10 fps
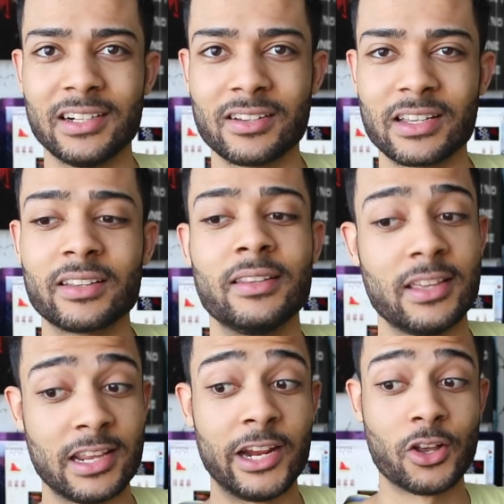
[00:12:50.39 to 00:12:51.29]
I was like,
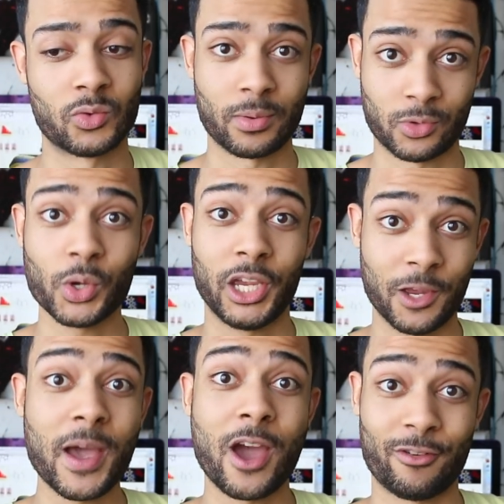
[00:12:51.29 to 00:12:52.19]
he knows what I'm
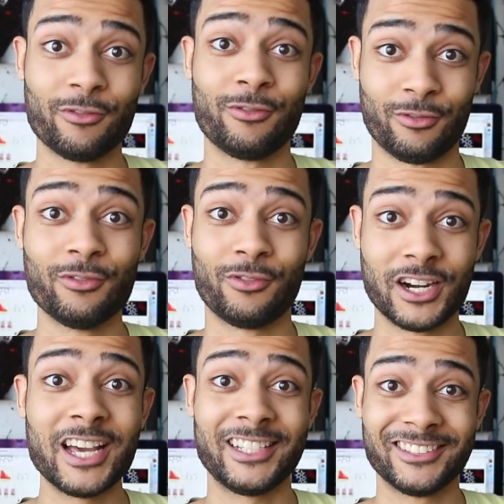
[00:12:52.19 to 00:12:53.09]
talking about,
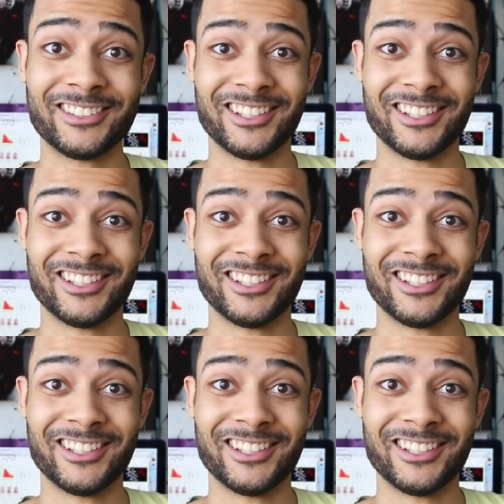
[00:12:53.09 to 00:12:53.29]
right?